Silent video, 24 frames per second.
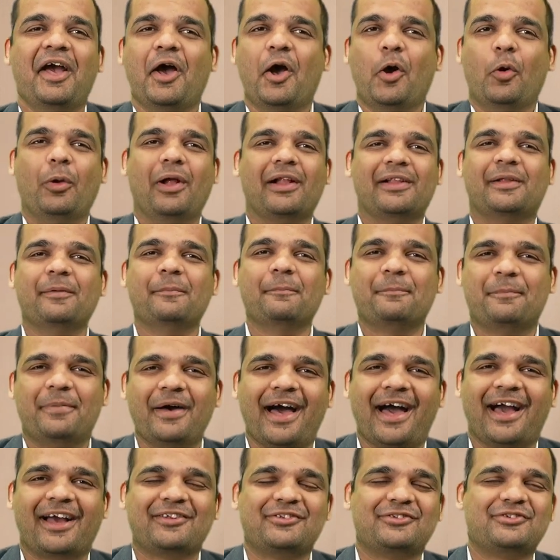Welcome
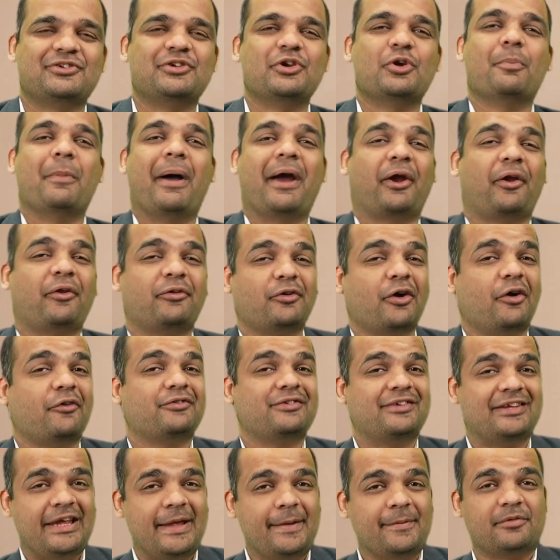back to Microsoft
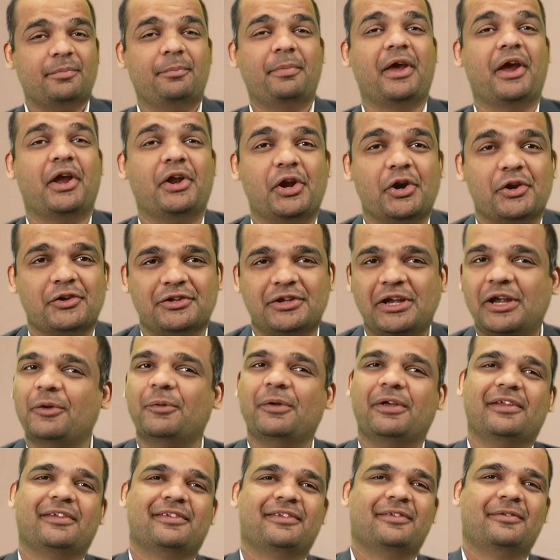Teams Beginner
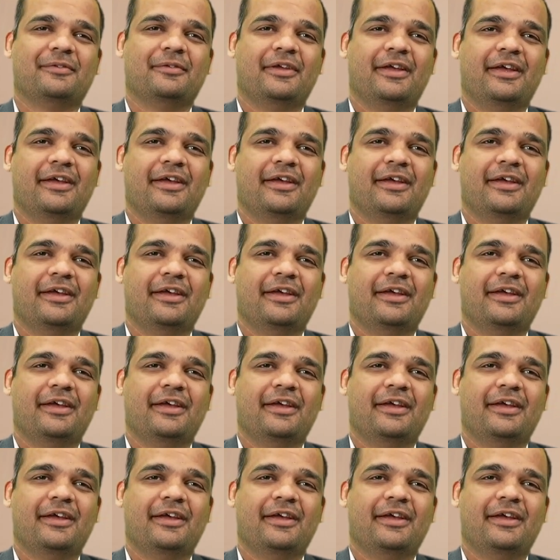Series.